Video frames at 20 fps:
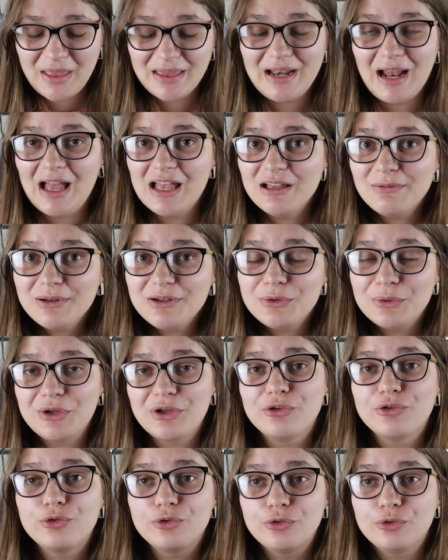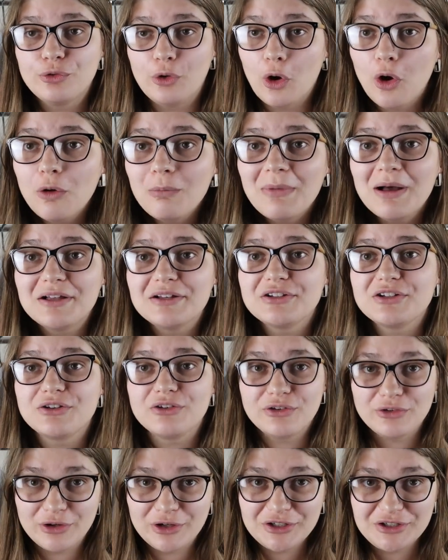and I have been doing so much
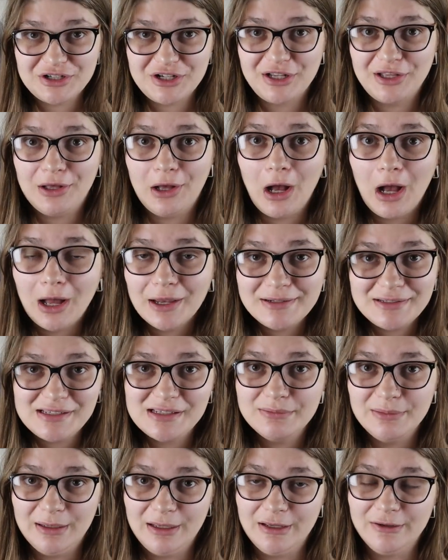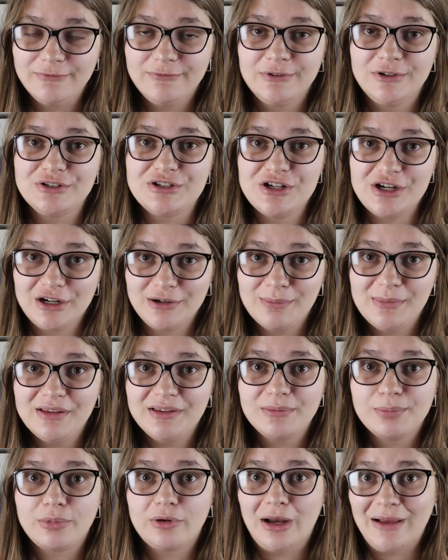searching on eBay for
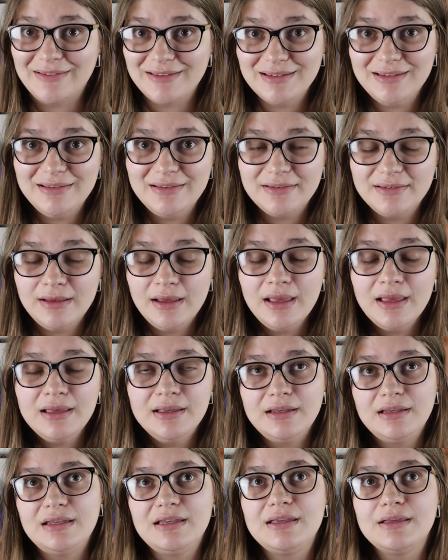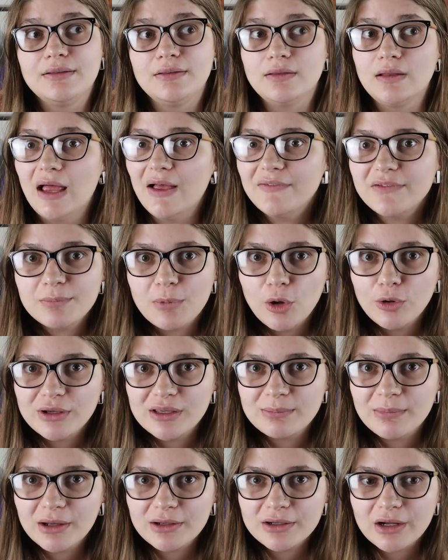Jeremy's presents. He loves
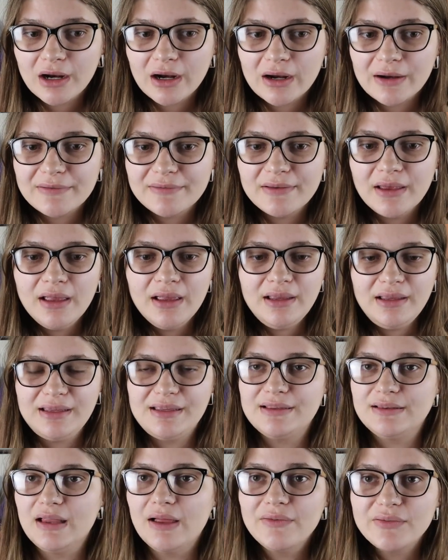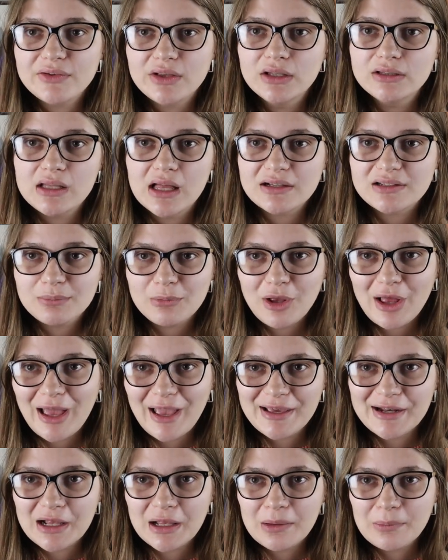Pokemon cards. He loves collectible
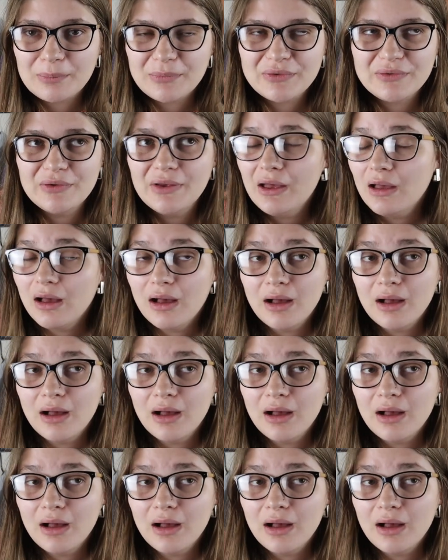items.